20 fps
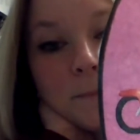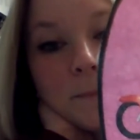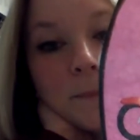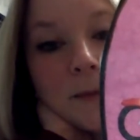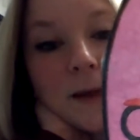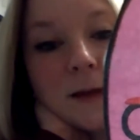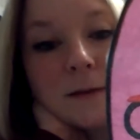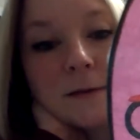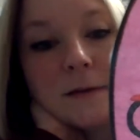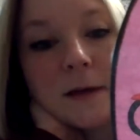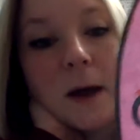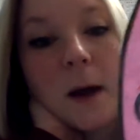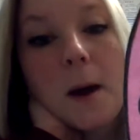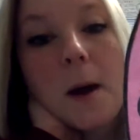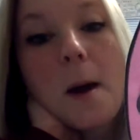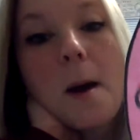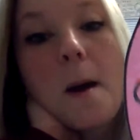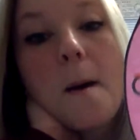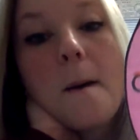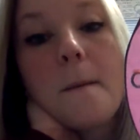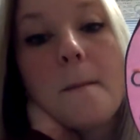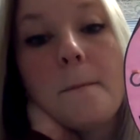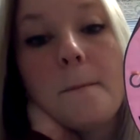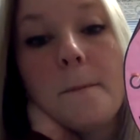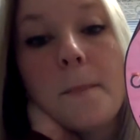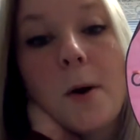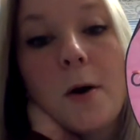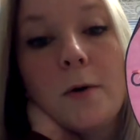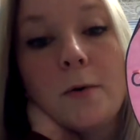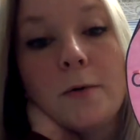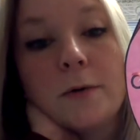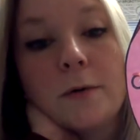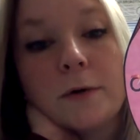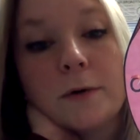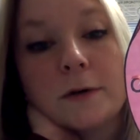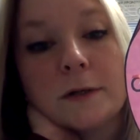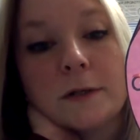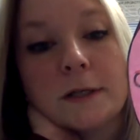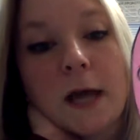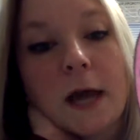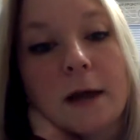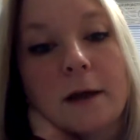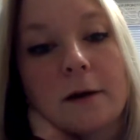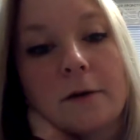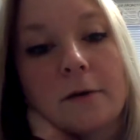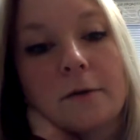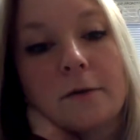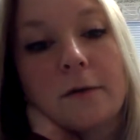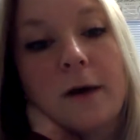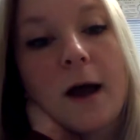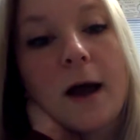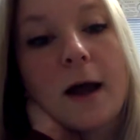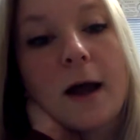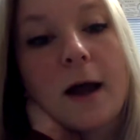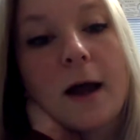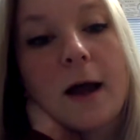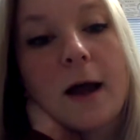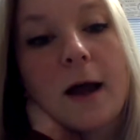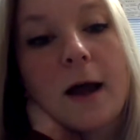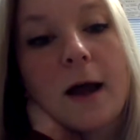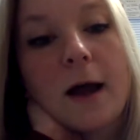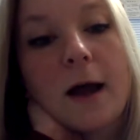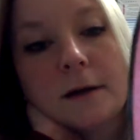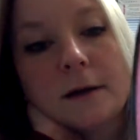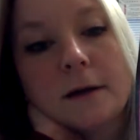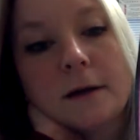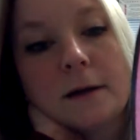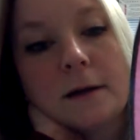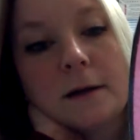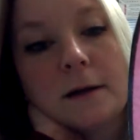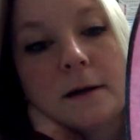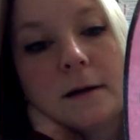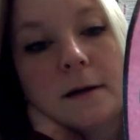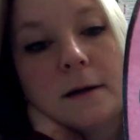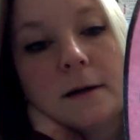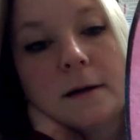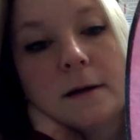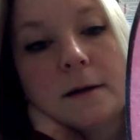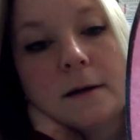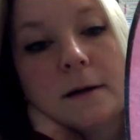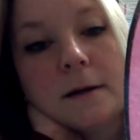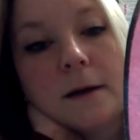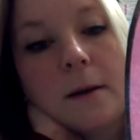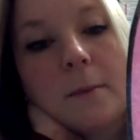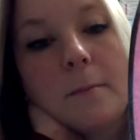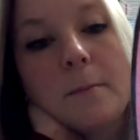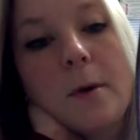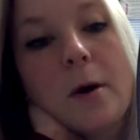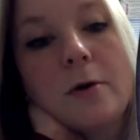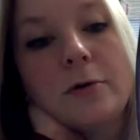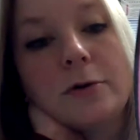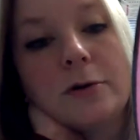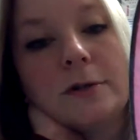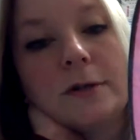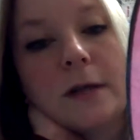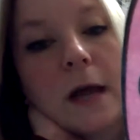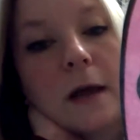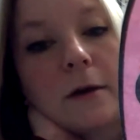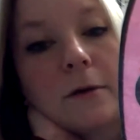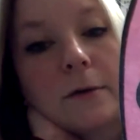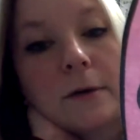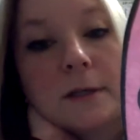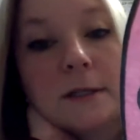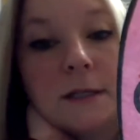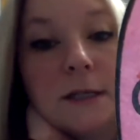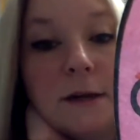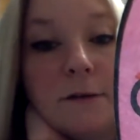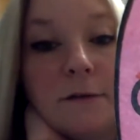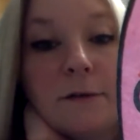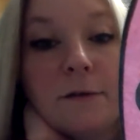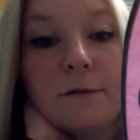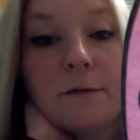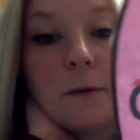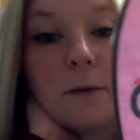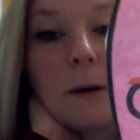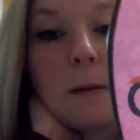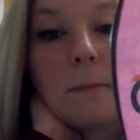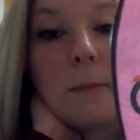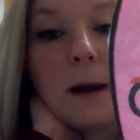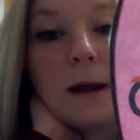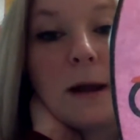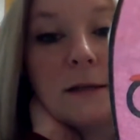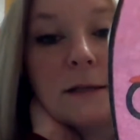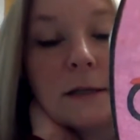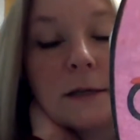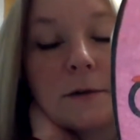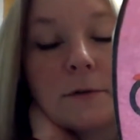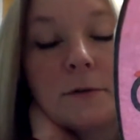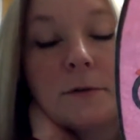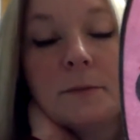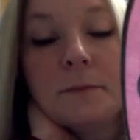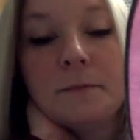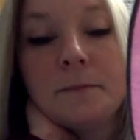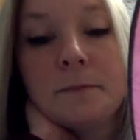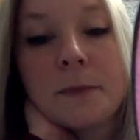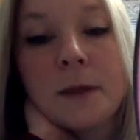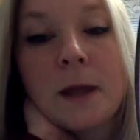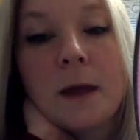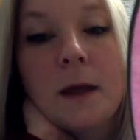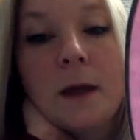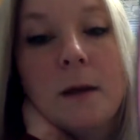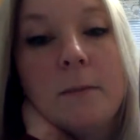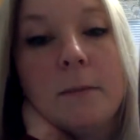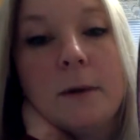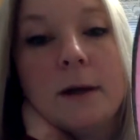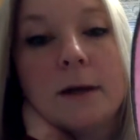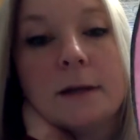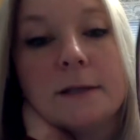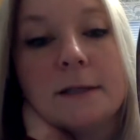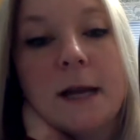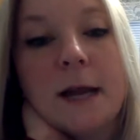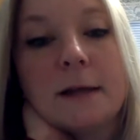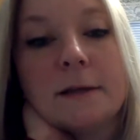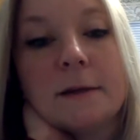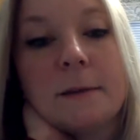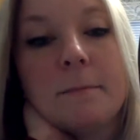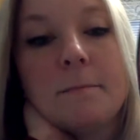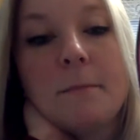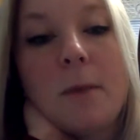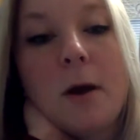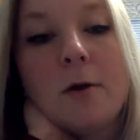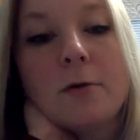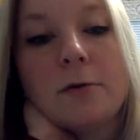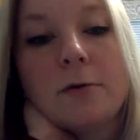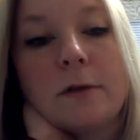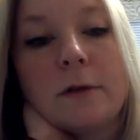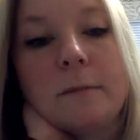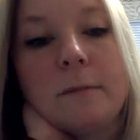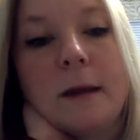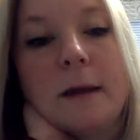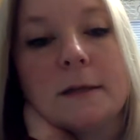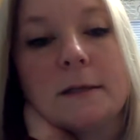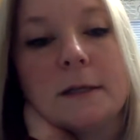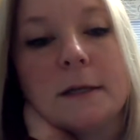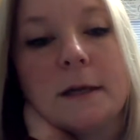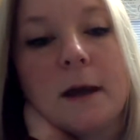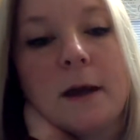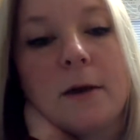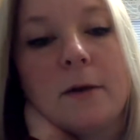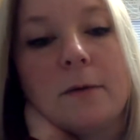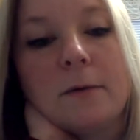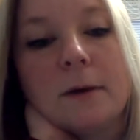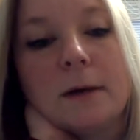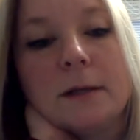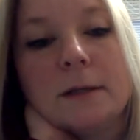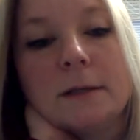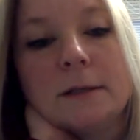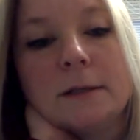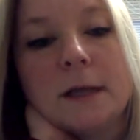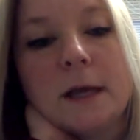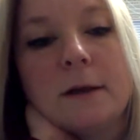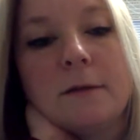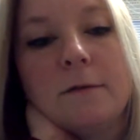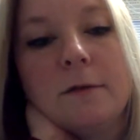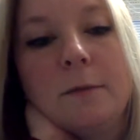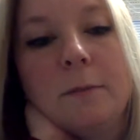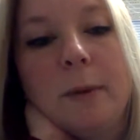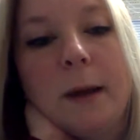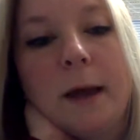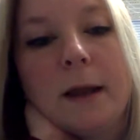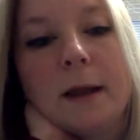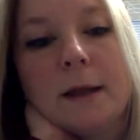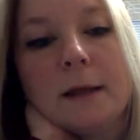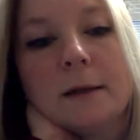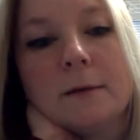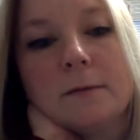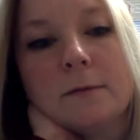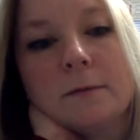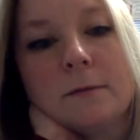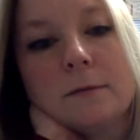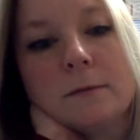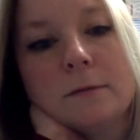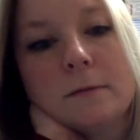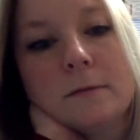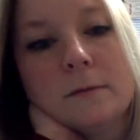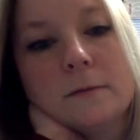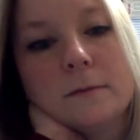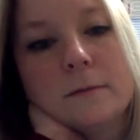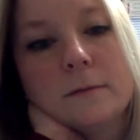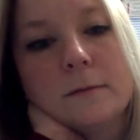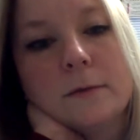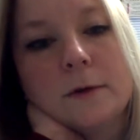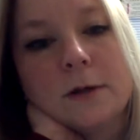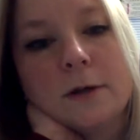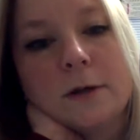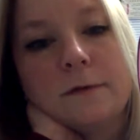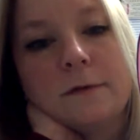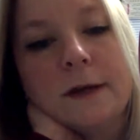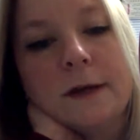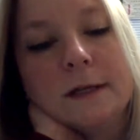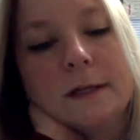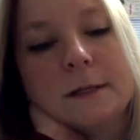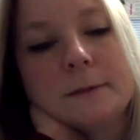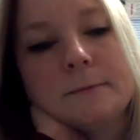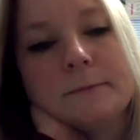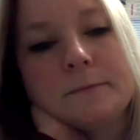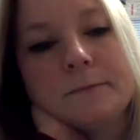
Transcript: It's a motorcycle, right? A motorcycle is different from a bicycle because it has a motor that makes it go instead of you pedaling with your feet.